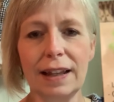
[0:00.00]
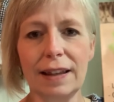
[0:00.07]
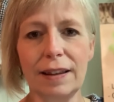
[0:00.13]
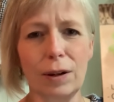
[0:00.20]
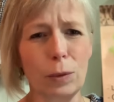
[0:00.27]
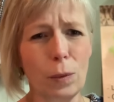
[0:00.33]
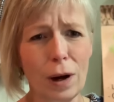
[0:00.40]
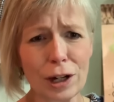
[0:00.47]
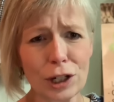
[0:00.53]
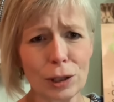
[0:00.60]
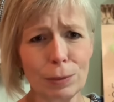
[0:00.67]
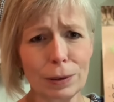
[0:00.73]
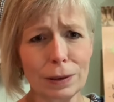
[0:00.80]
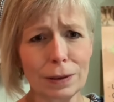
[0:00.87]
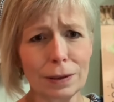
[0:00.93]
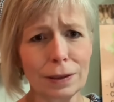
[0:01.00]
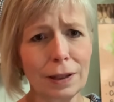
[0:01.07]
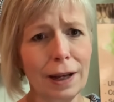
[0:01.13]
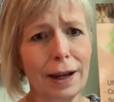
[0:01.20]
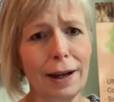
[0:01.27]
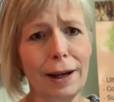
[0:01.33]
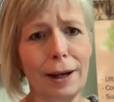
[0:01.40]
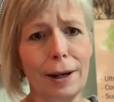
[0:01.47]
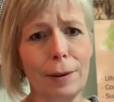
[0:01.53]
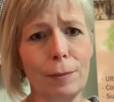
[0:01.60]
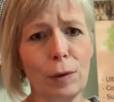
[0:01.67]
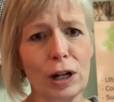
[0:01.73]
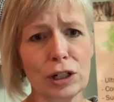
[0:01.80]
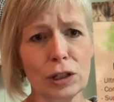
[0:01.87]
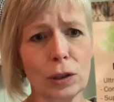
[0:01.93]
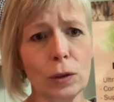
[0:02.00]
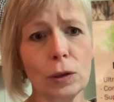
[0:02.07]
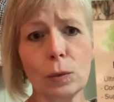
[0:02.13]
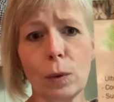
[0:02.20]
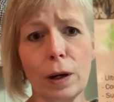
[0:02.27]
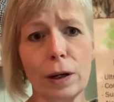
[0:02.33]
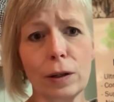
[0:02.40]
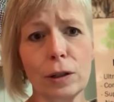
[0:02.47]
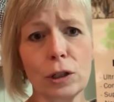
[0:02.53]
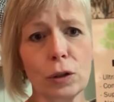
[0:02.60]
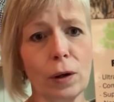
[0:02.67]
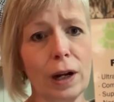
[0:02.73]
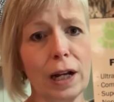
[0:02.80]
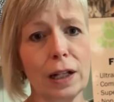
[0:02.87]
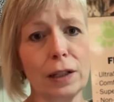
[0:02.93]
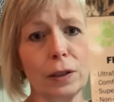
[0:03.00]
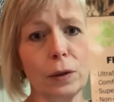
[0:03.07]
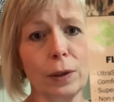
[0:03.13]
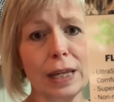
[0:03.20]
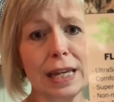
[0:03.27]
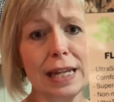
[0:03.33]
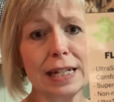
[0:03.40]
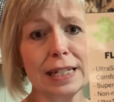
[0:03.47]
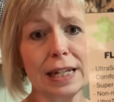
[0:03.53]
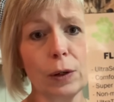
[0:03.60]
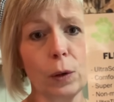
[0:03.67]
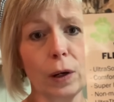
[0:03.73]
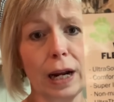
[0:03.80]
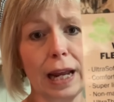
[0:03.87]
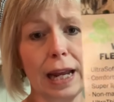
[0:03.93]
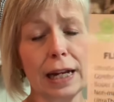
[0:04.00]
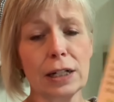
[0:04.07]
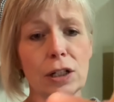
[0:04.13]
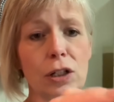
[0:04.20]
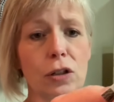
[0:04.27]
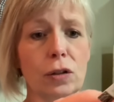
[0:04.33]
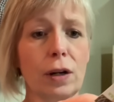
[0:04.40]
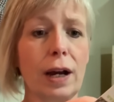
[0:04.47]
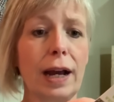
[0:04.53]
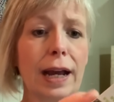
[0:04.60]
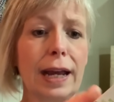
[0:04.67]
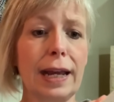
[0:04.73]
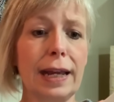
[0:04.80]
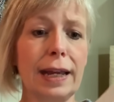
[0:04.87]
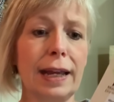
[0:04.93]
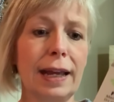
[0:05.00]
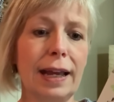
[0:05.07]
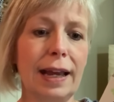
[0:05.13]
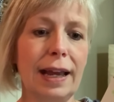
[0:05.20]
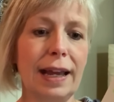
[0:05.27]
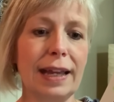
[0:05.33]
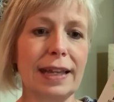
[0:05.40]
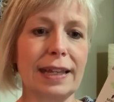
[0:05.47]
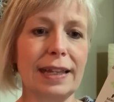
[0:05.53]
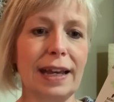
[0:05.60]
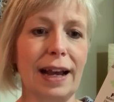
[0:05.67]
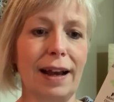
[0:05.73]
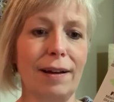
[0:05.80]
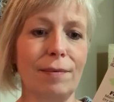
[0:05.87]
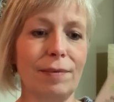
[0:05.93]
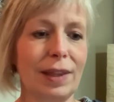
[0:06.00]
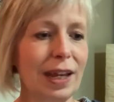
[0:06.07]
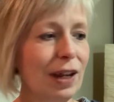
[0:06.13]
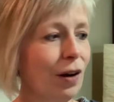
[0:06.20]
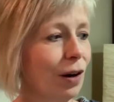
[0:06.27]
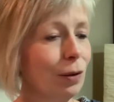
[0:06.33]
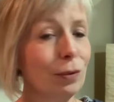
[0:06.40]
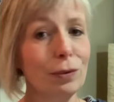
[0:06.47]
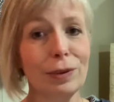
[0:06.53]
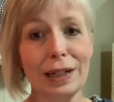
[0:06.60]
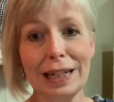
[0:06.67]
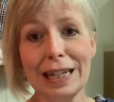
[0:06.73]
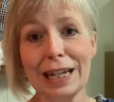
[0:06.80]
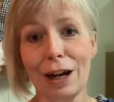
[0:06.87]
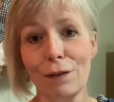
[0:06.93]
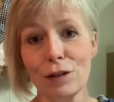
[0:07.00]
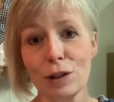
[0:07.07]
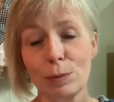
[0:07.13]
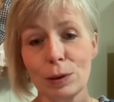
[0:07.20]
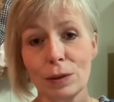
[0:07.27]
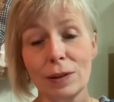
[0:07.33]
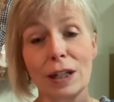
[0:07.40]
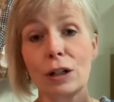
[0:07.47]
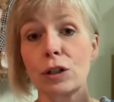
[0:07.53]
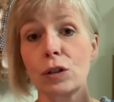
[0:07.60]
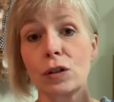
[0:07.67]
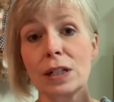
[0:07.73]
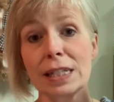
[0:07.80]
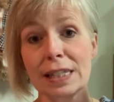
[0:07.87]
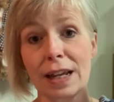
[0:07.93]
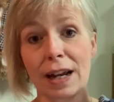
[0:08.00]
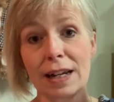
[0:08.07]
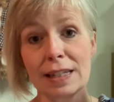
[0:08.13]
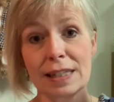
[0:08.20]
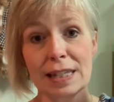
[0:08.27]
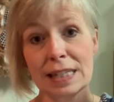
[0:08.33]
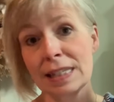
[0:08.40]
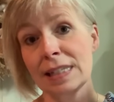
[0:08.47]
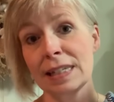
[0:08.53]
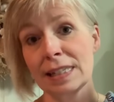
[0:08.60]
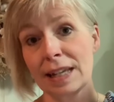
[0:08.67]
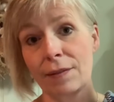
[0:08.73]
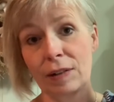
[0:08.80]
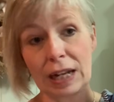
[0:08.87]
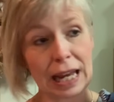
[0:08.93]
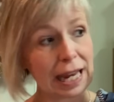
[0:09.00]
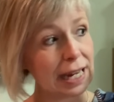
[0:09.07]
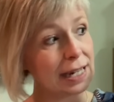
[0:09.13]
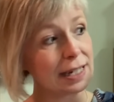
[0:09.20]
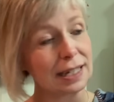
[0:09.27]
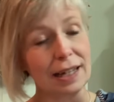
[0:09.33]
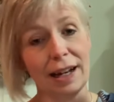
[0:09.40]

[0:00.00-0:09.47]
They're washable, um, wash in cold water, dry on low heat, or hang to dry. Yeah, they are really comfortable. They're true to size. This is a 7-8.